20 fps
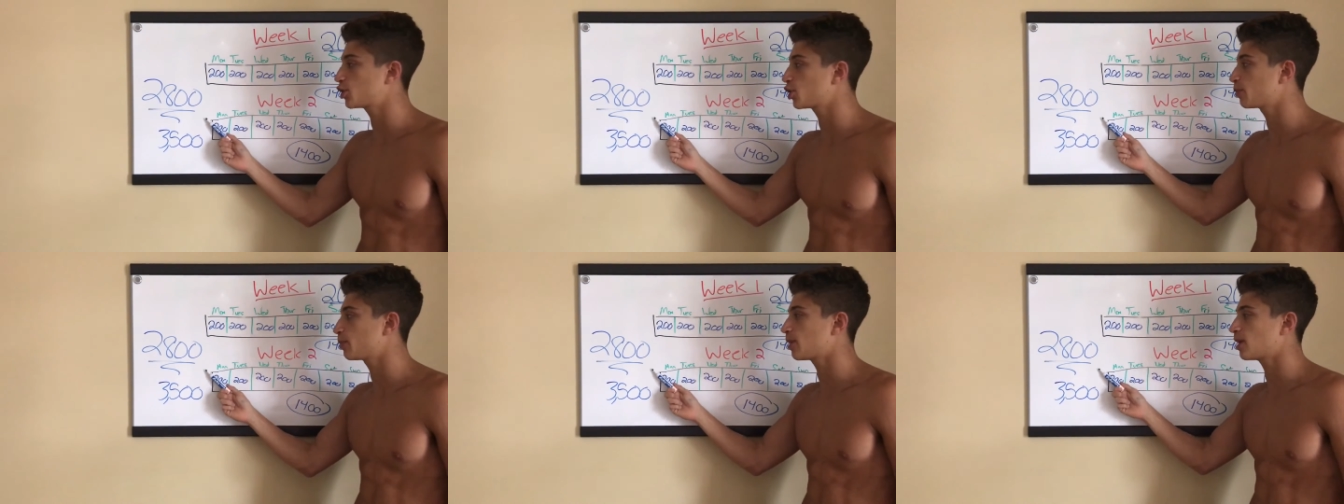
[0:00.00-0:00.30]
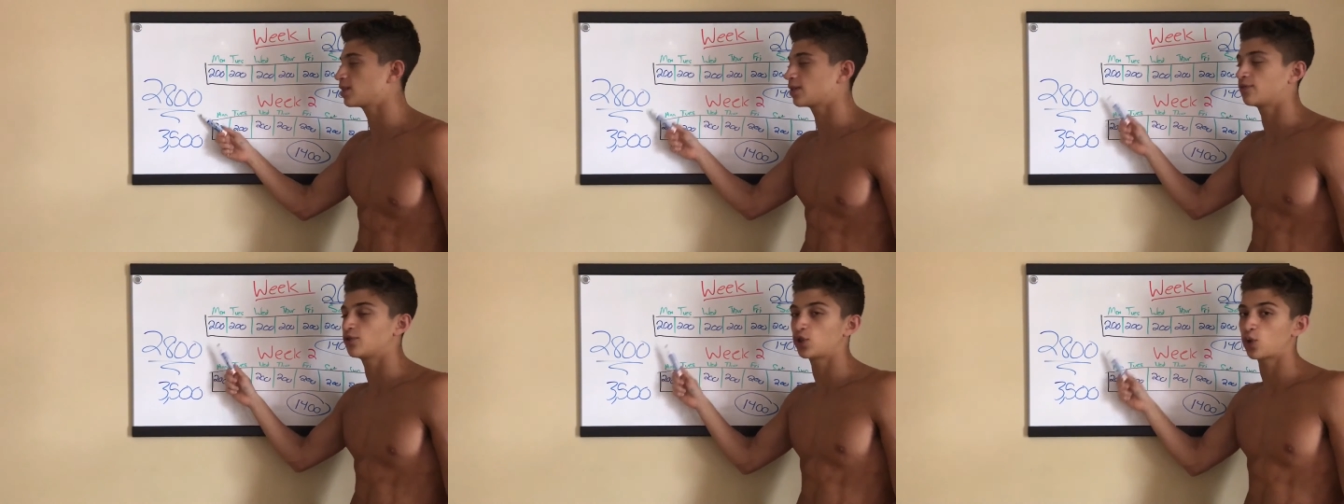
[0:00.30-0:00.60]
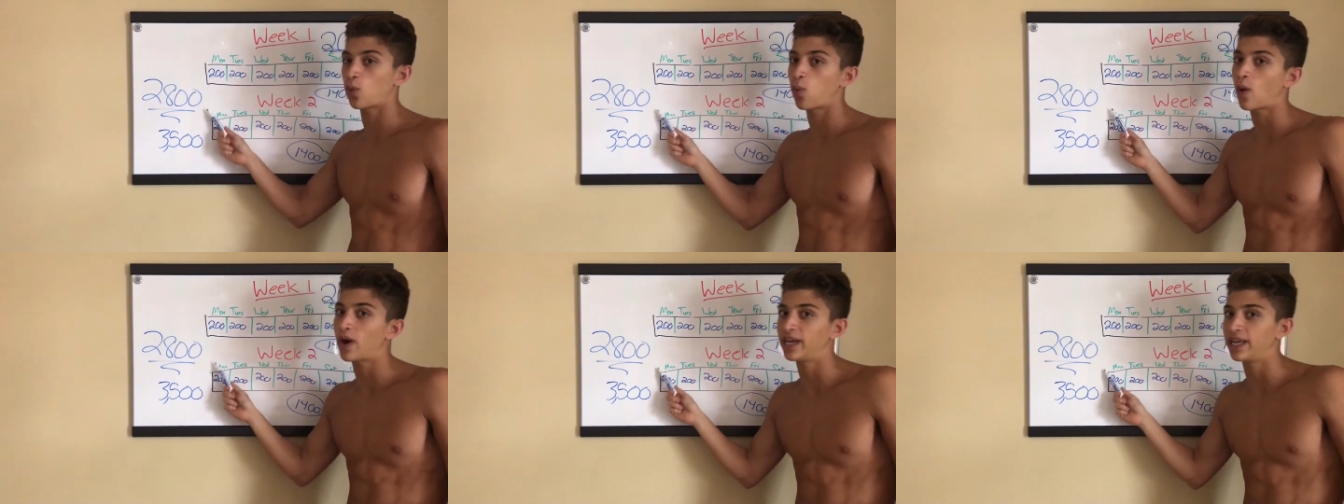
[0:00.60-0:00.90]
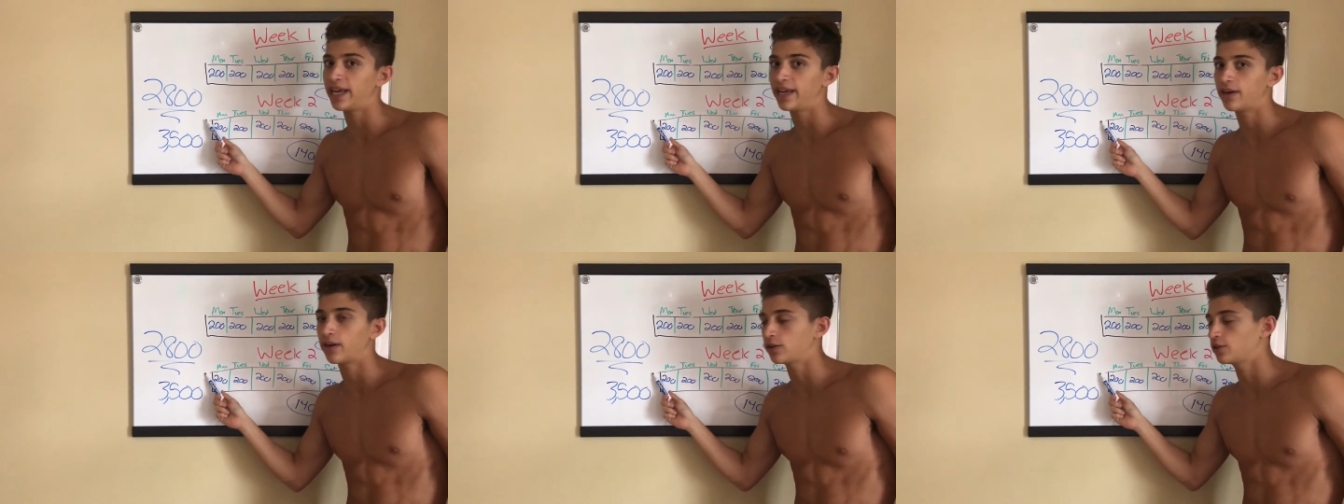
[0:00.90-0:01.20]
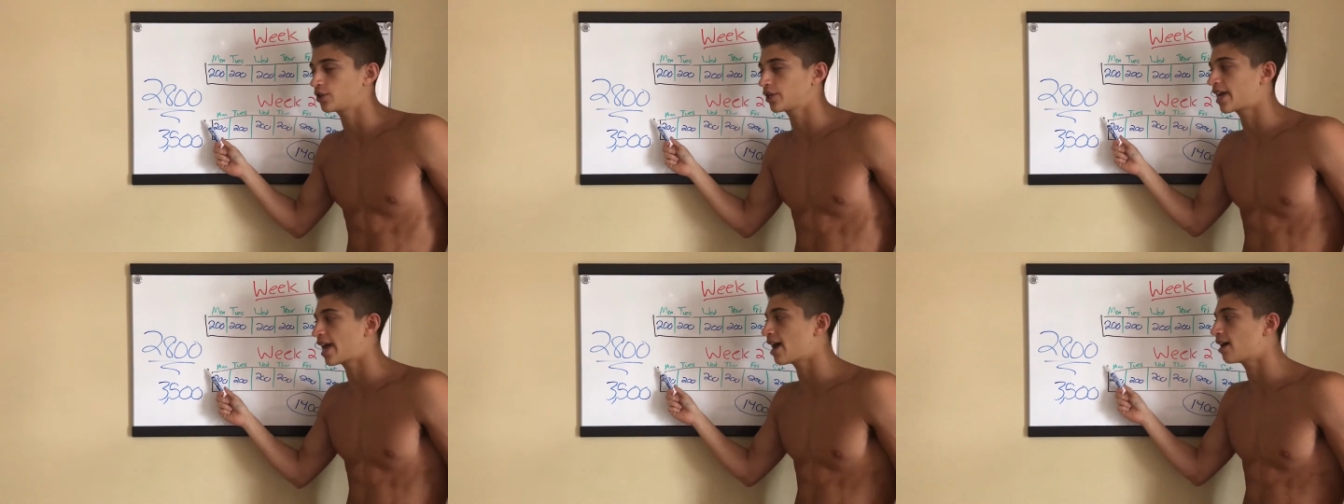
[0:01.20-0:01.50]
surplus of twenty-eight
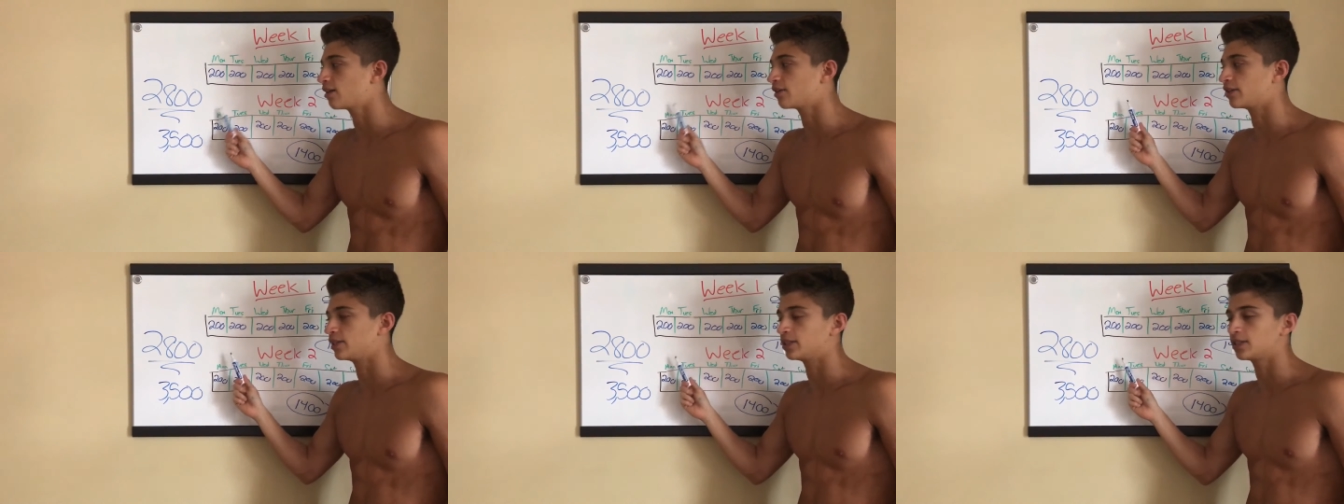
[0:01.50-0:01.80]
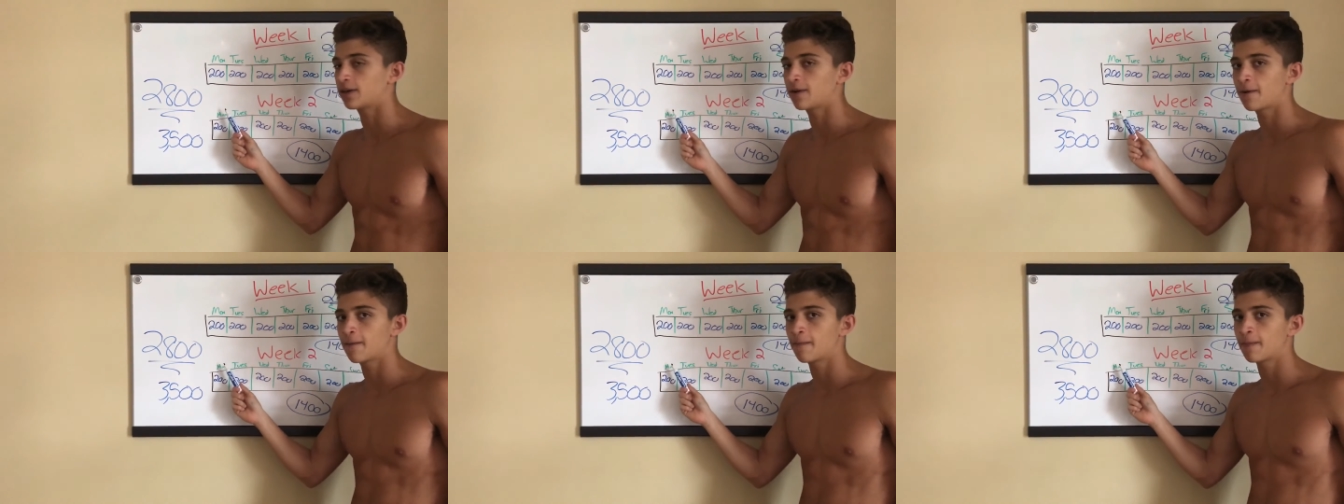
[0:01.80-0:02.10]
hundred calories.